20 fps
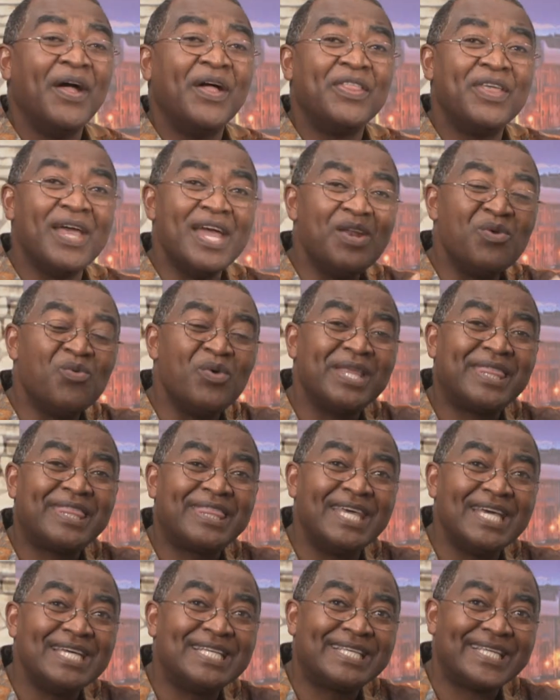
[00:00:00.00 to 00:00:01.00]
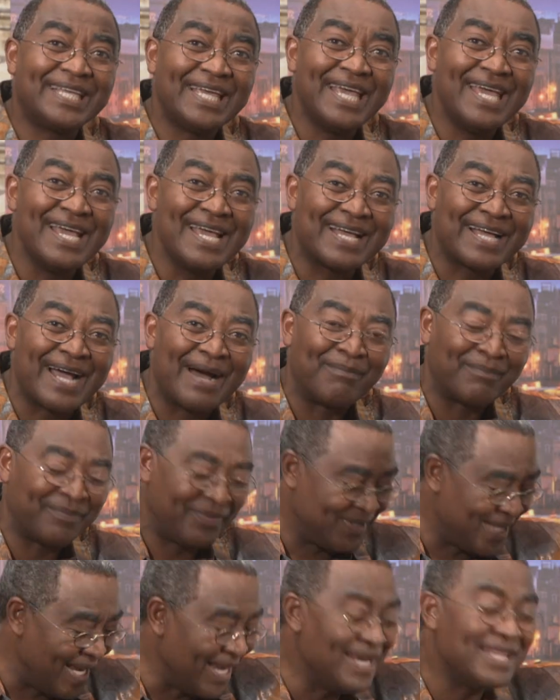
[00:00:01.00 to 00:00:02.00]
Then with this income,
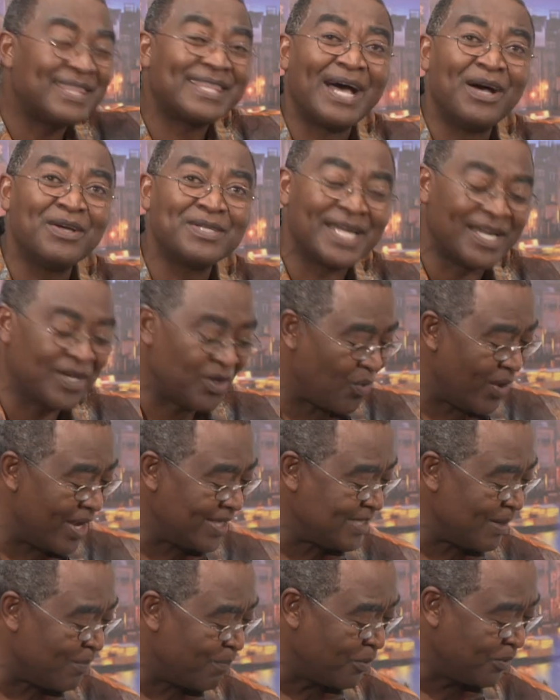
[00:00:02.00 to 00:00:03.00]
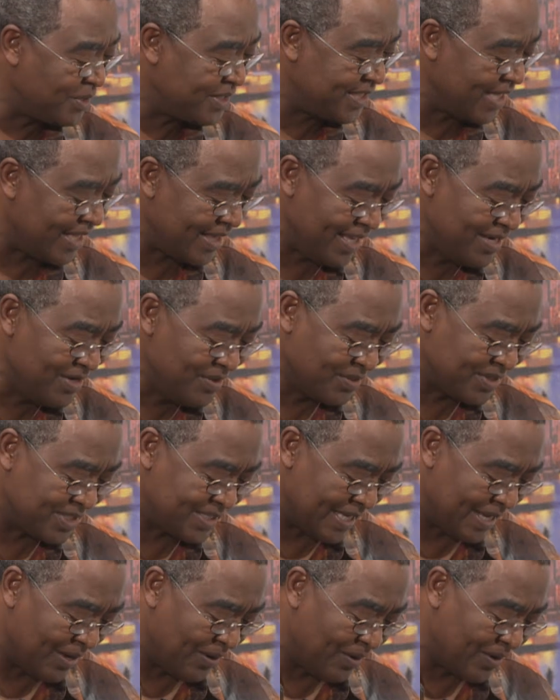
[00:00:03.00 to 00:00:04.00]
10,000 kwacha put here, then you
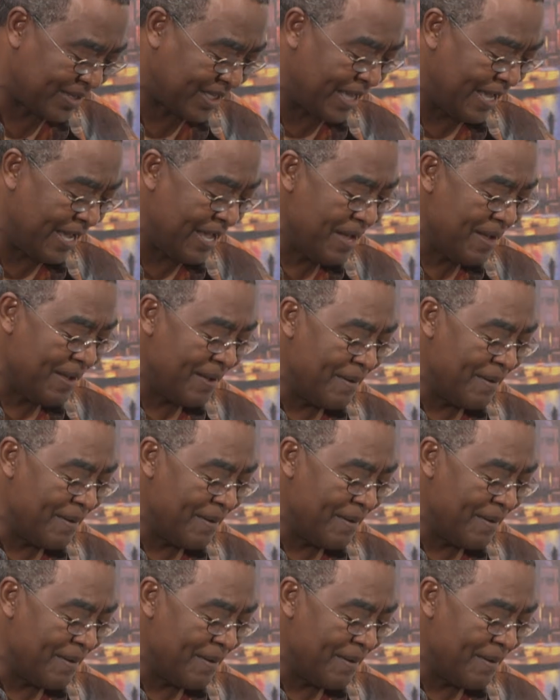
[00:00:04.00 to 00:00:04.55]
say, okay,